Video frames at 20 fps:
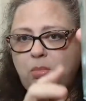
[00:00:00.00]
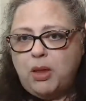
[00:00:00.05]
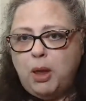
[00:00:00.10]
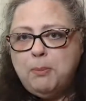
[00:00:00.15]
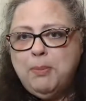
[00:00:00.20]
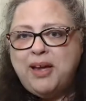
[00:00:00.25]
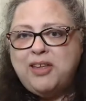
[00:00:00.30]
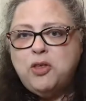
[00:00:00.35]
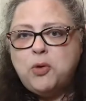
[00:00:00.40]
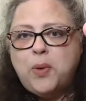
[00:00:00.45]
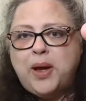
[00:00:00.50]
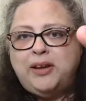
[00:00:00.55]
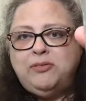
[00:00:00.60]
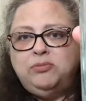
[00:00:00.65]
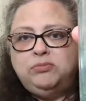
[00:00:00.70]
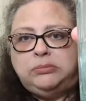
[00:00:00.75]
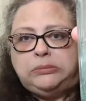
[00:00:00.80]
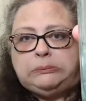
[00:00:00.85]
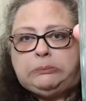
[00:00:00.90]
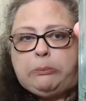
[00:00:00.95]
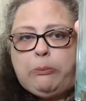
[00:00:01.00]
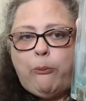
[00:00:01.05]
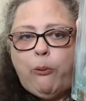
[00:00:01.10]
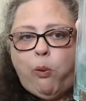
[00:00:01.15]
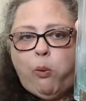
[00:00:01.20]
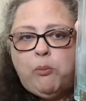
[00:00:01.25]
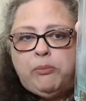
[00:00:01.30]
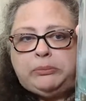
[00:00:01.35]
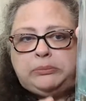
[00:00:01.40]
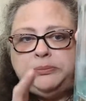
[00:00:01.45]
By the way,
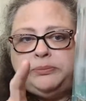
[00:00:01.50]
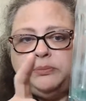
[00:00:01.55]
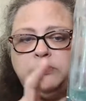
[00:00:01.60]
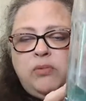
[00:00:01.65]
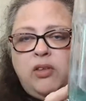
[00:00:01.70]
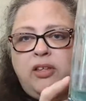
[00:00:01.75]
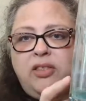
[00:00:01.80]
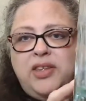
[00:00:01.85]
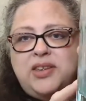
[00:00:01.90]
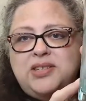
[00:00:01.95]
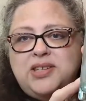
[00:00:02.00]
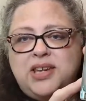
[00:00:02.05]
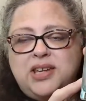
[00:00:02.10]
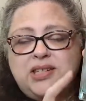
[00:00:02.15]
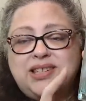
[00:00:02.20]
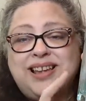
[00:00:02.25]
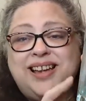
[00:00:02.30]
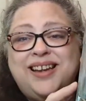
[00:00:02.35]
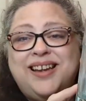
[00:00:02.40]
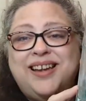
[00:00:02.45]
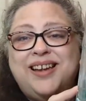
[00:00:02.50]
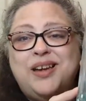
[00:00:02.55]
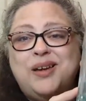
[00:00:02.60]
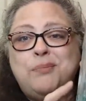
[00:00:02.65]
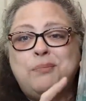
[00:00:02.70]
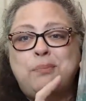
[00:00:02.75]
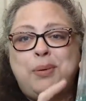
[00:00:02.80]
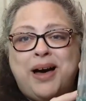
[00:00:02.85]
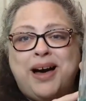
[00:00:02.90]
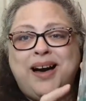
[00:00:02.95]
this is
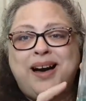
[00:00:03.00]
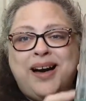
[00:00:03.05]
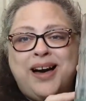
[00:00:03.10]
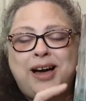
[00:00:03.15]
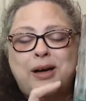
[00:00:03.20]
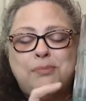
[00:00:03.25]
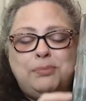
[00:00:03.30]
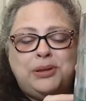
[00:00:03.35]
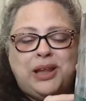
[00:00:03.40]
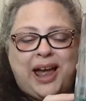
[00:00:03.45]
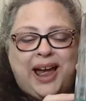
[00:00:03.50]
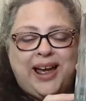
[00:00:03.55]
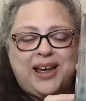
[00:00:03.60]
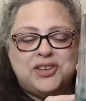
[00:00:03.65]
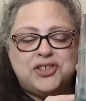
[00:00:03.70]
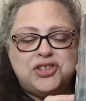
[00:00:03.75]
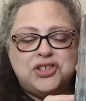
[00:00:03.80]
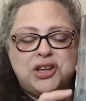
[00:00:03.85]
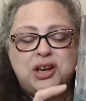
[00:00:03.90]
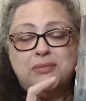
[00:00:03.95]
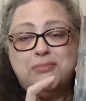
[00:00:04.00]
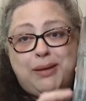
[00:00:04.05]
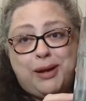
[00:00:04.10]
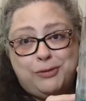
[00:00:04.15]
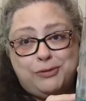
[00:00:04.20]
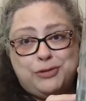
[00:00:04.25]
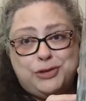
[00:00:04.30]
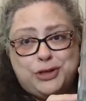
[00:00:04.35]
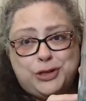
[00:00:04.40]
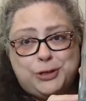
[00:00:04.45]
Baja Blast
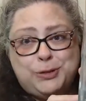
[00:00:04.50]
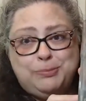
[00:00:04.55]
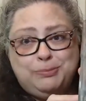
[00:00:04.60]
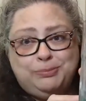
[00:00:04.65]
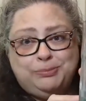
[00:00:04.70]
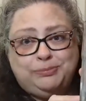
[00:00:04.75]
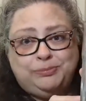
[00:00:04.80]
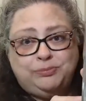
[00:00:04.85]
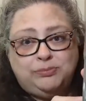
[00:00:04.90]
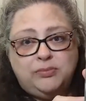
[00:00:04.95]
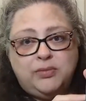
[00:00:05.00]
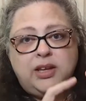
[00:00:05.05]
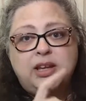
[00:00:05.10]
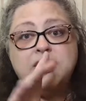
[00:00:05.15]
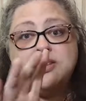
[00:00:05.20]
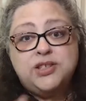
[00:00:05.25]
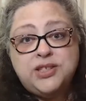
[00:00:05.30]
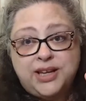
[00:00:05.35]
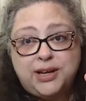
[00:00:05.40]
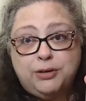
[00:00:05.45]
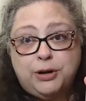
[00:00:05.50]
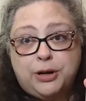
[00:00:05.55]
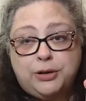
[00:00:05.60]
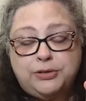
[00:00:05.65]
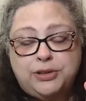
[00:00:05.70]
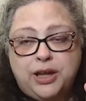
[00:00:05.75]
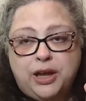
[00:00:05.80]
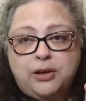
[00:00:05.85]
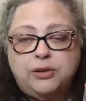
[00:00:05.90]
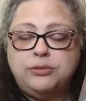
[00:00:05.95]
Mountain Dew. Zero,
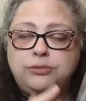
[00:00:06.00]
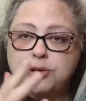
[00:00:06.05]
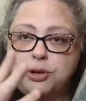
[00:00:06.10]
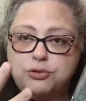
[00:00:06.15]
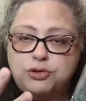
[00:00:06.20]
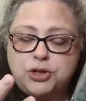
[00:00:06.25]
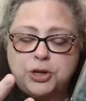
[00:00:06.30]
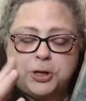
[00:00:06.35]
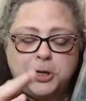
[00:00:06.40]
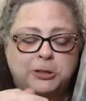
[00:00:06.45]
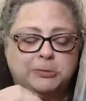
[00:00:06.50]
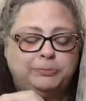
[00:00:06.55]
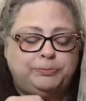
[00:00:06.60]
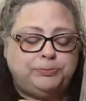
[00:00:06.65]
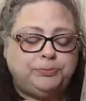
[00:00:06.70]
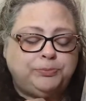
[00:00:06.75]
though. No sugar.